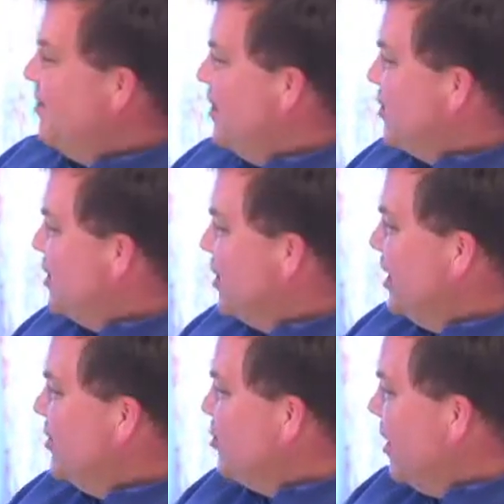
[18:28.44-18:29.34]
this
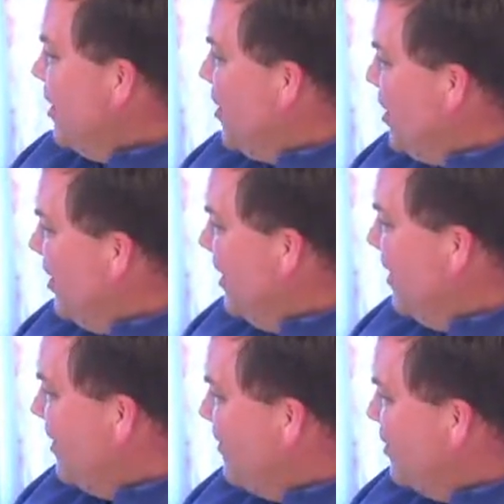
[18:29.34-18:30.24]
isn't a drunken harlot
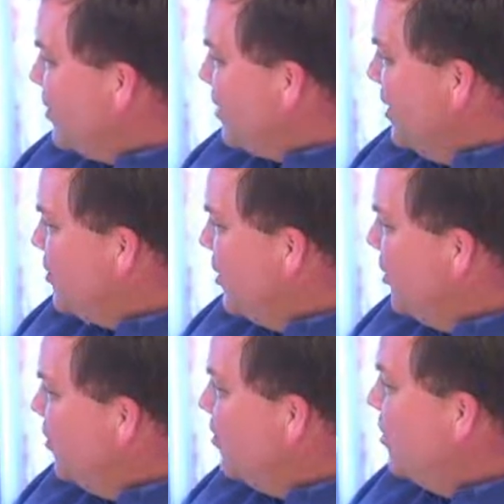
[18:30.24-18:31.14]
here. This is a
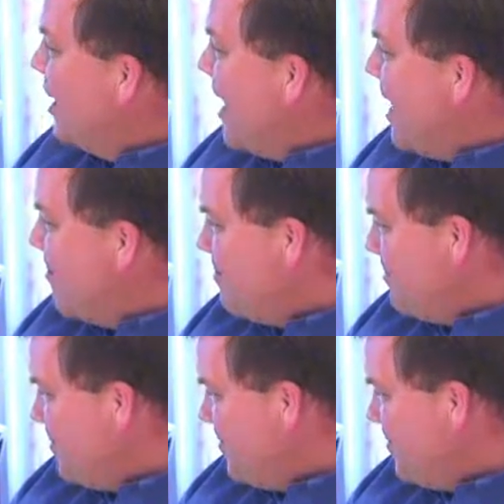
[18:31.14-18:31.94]
little lamb.